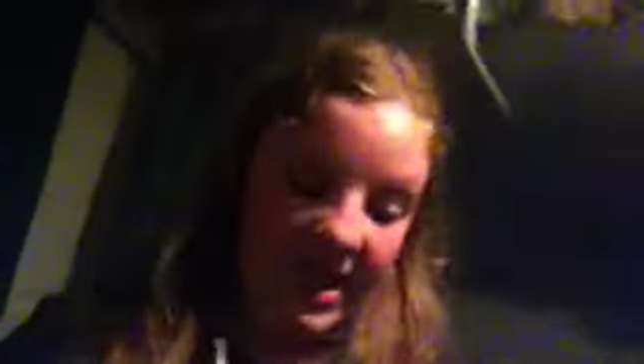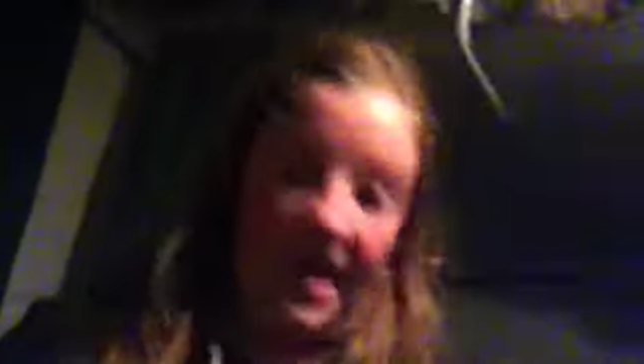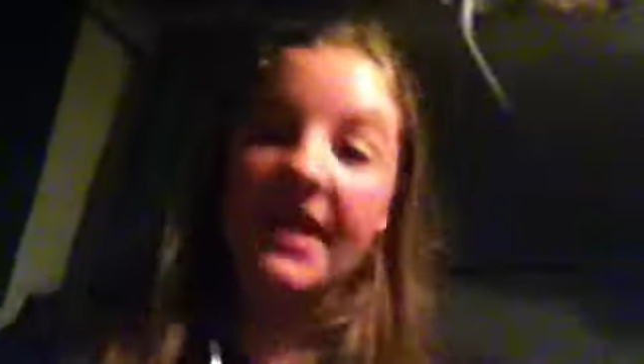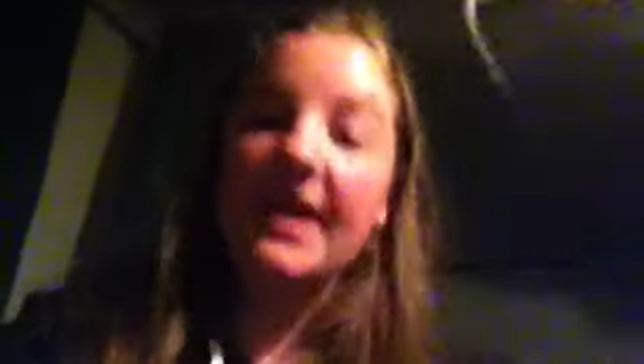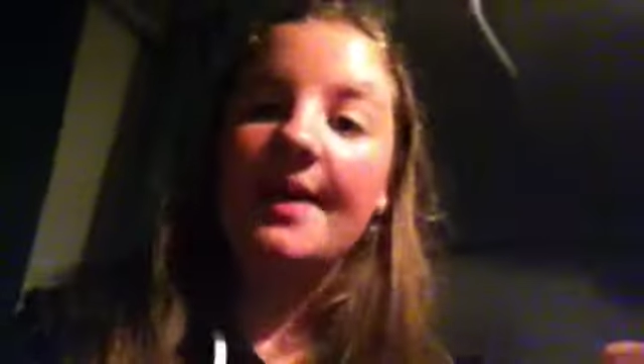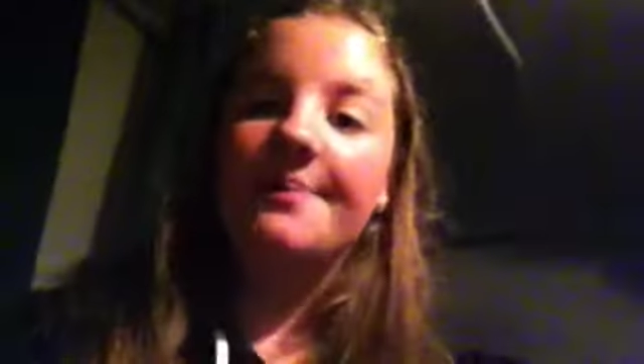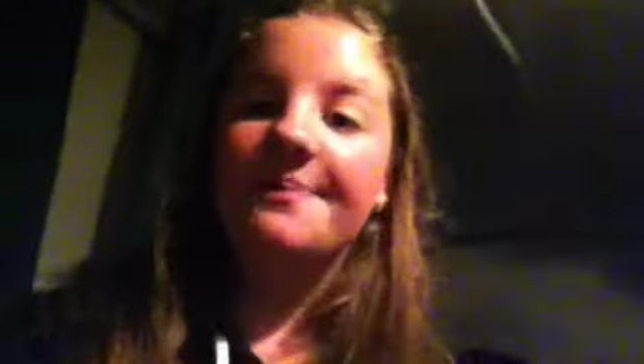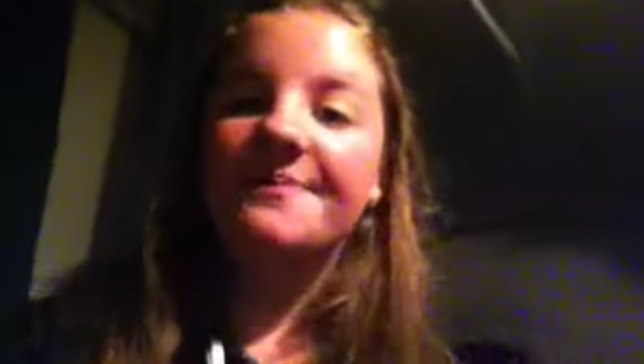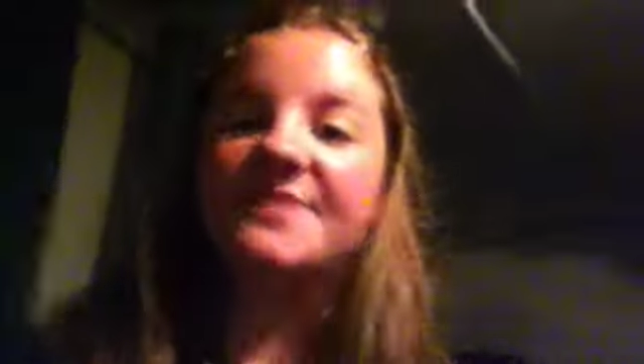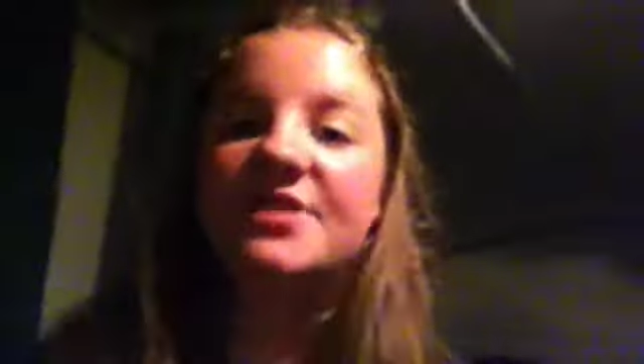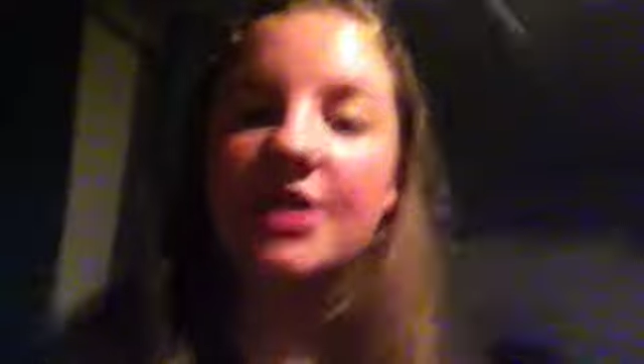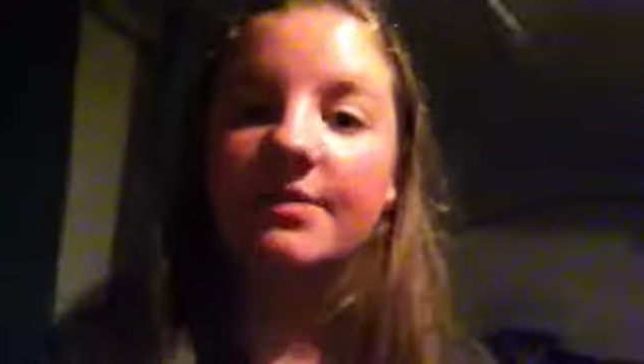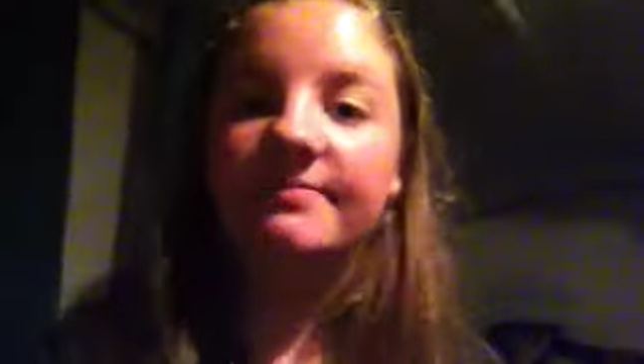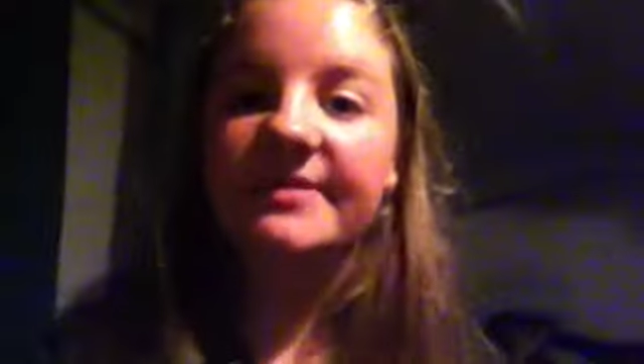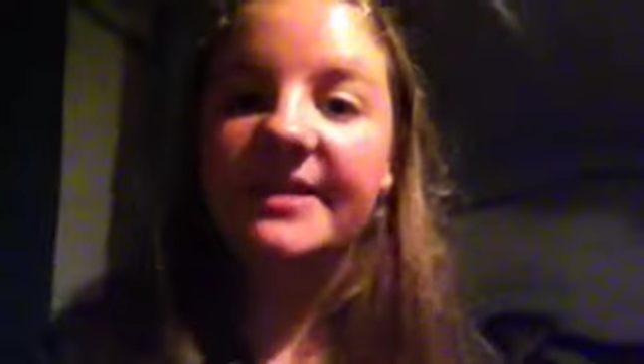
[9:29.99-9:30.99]
and yeah,
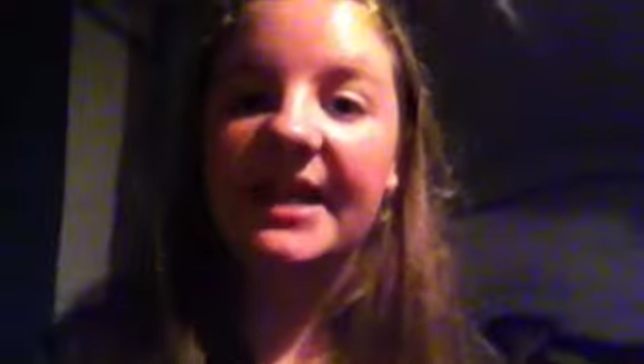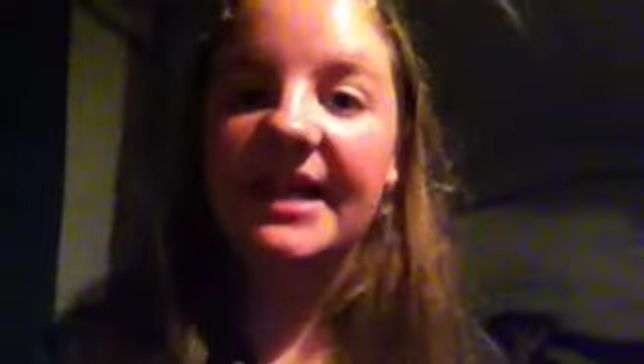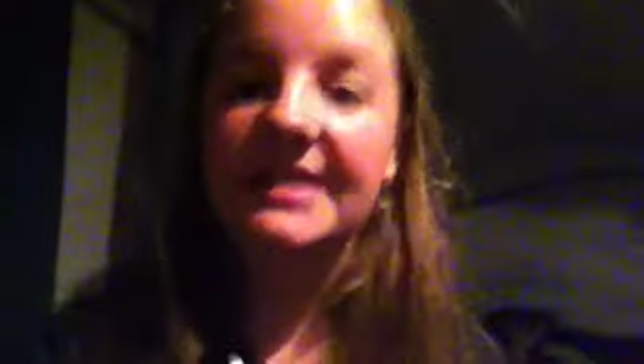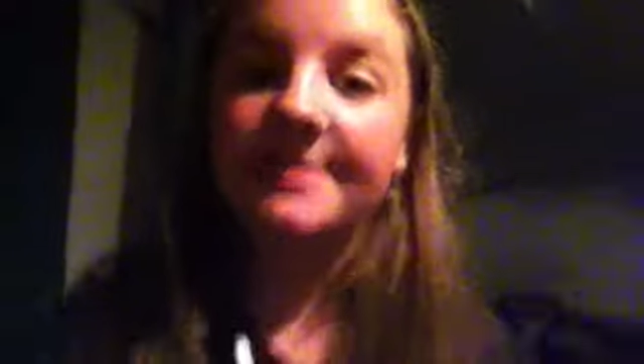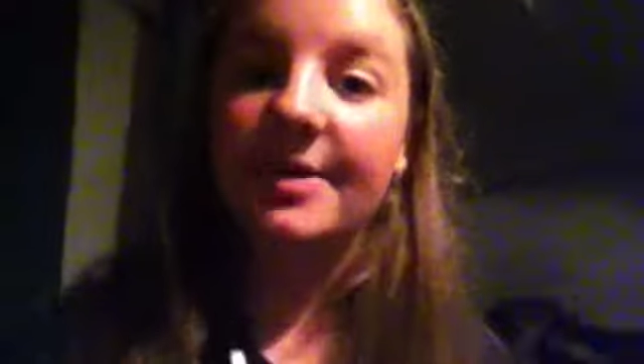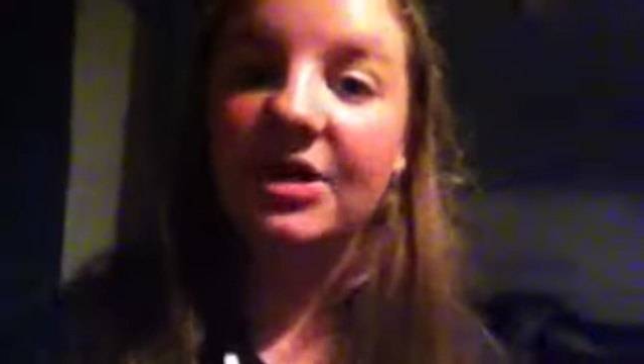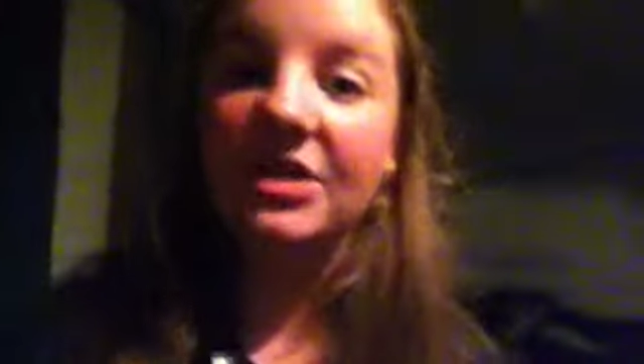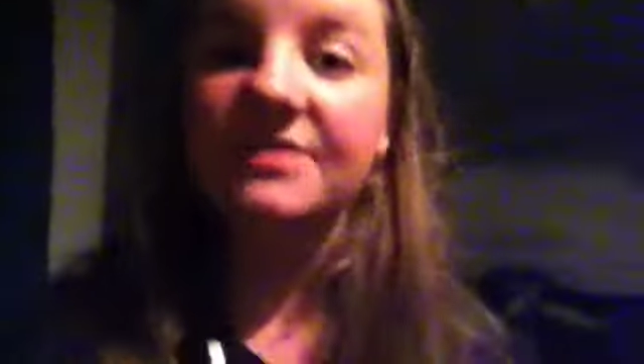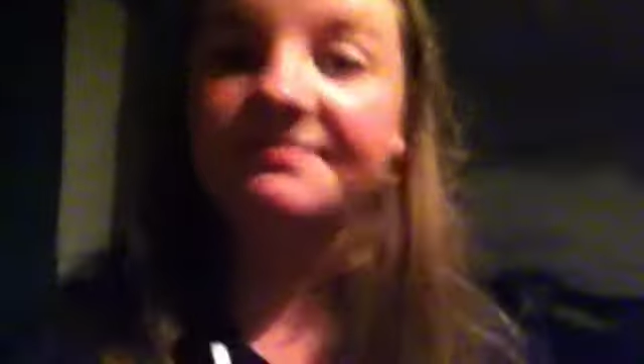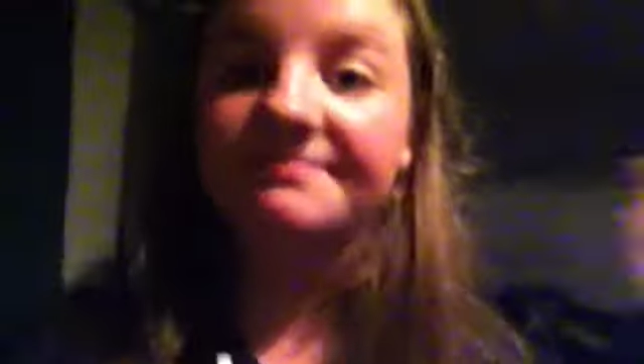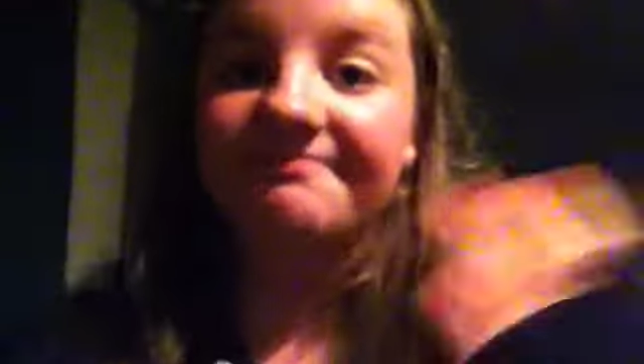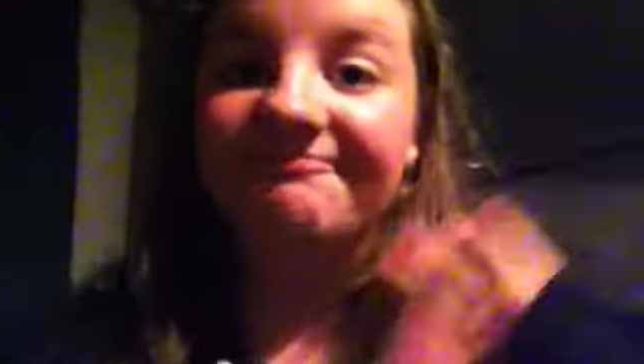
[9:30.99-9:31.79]
so see you guys tomorrow.